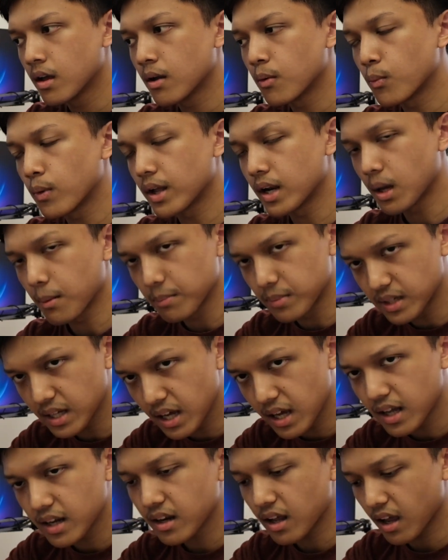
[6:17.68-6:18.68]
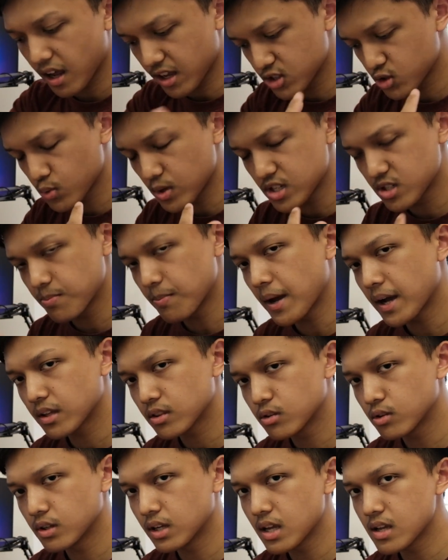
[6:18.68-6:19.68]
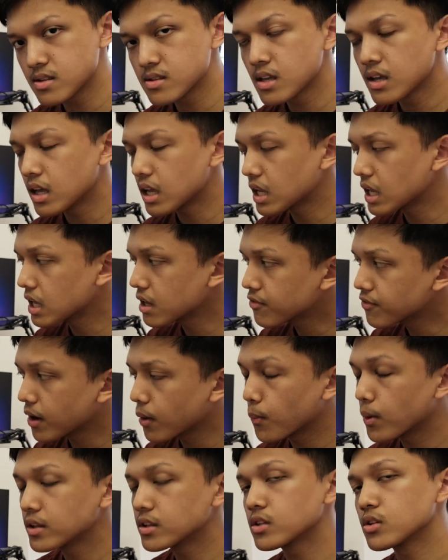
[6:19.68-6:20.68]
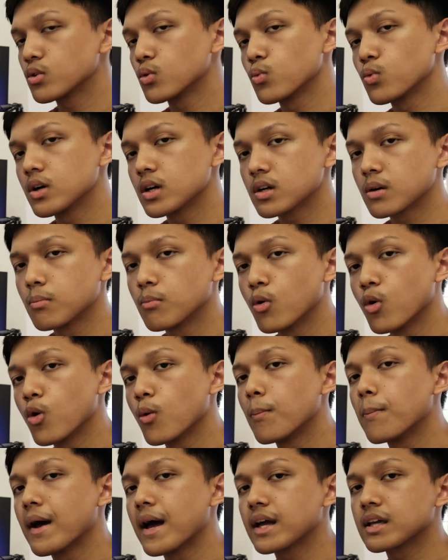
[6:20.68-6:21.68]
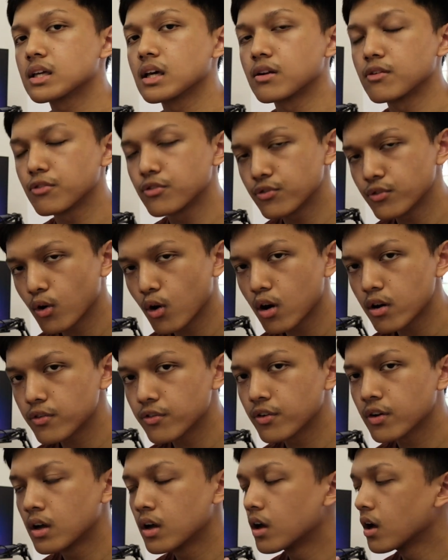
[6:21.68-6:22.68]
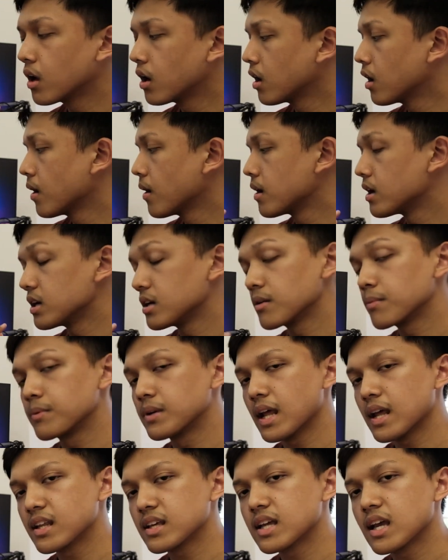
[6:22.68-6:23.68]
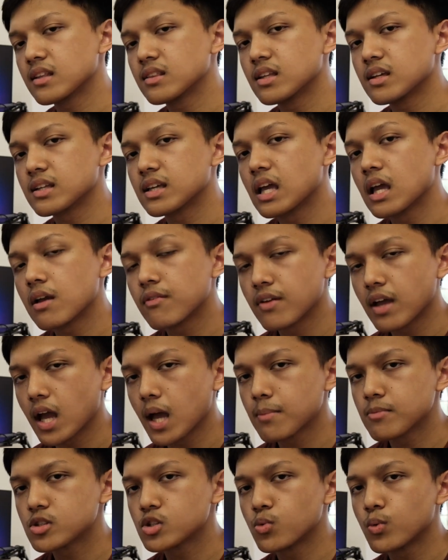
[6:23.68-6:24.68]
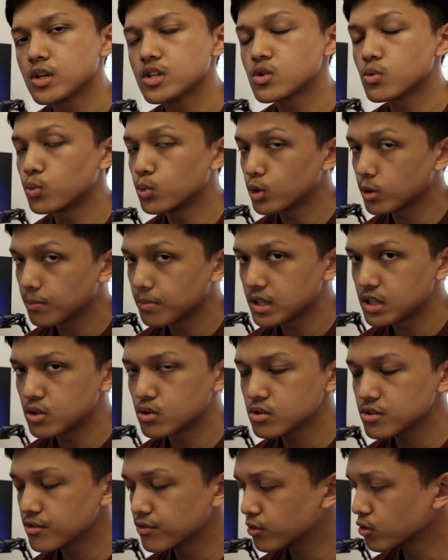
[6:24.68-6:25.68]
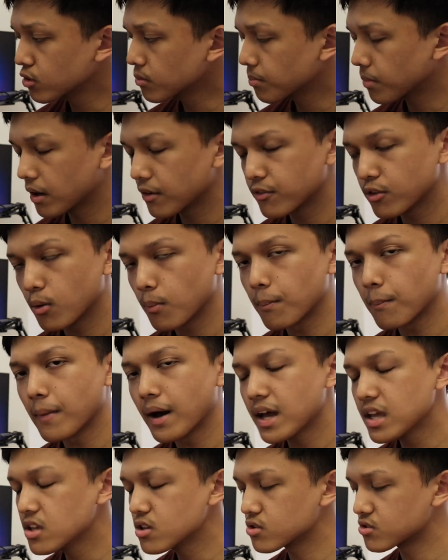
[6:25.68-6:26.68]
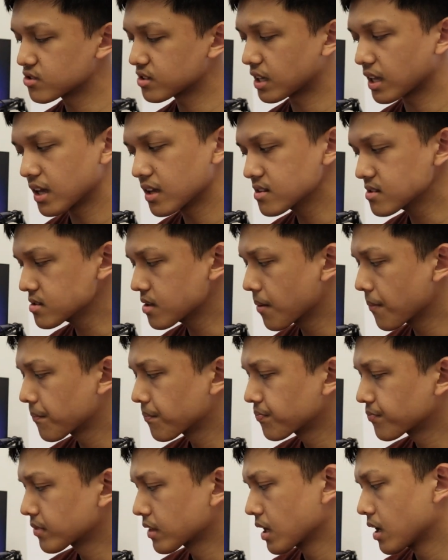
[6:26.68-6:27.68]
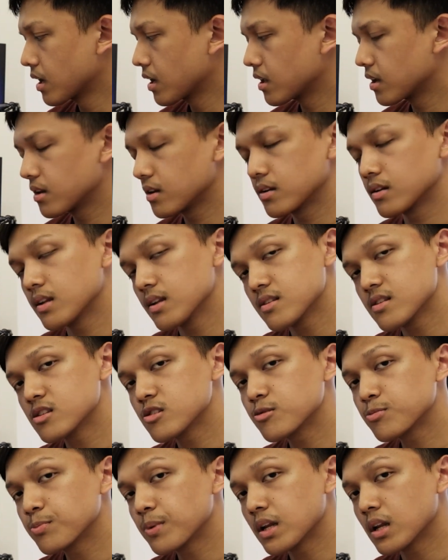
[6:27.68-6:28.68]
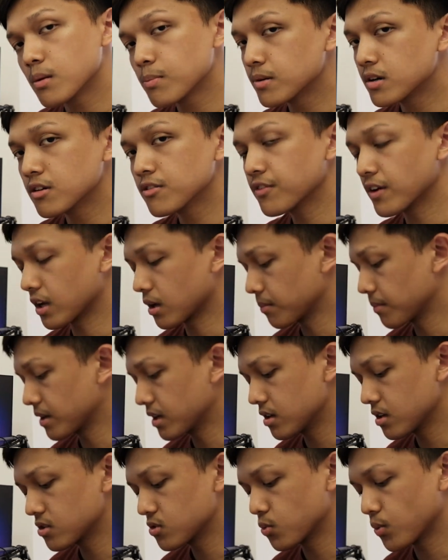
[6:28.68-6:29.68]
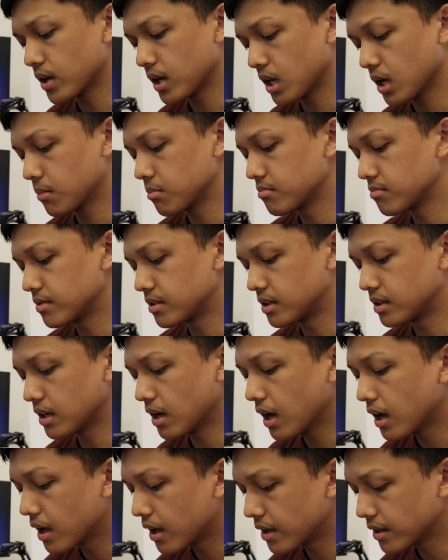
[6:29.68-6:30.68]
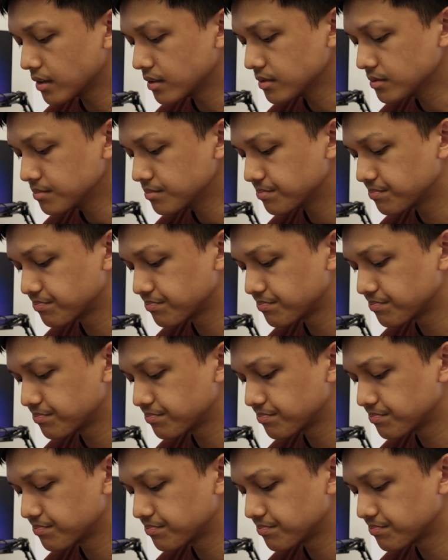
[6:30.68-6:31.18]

When I'm done, I switch back to this. If I wanted to work more back and forth, a dedicated KVM switch would be useful. But for my use case, this is pretty perfect because when I'm done,